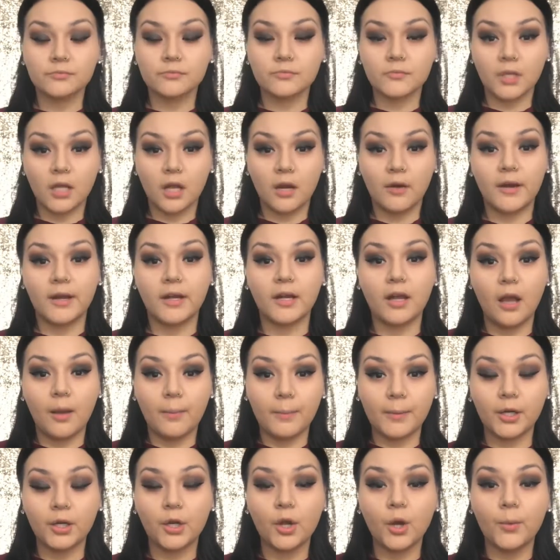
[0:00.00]
all right, now
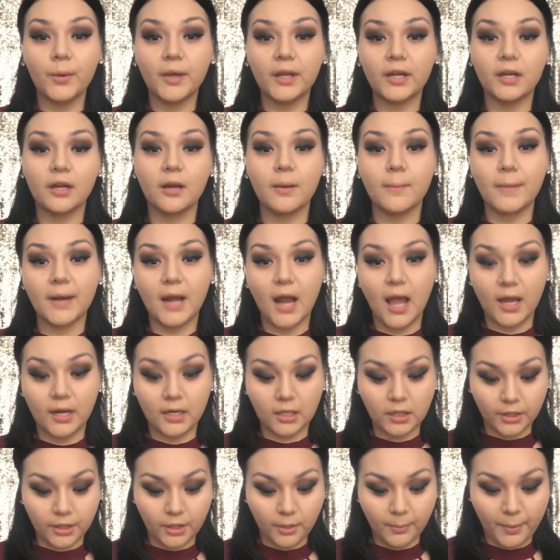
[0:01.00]
I'm gonna go in and I'm gonna
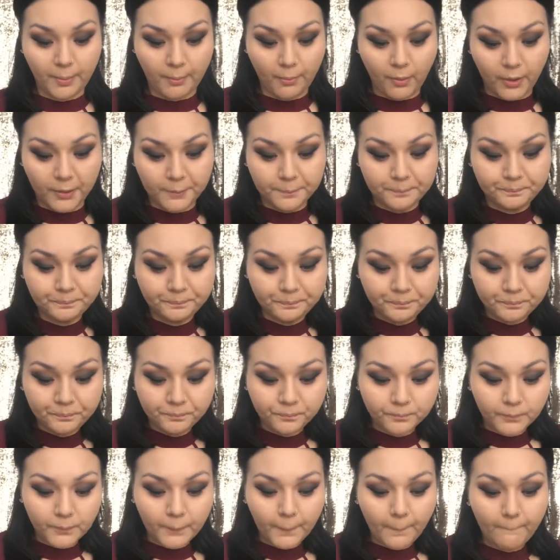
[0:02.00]
add a little bit more
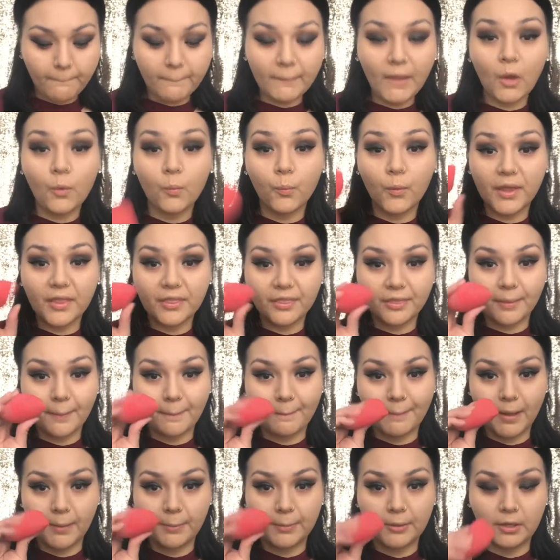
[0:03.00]
with
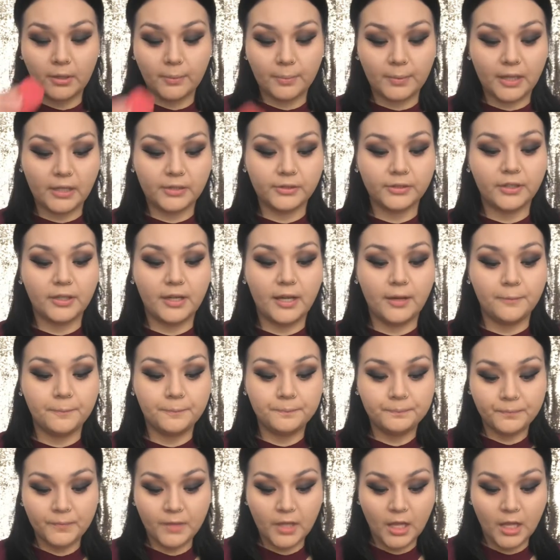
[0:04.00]
my beauty blender. Now,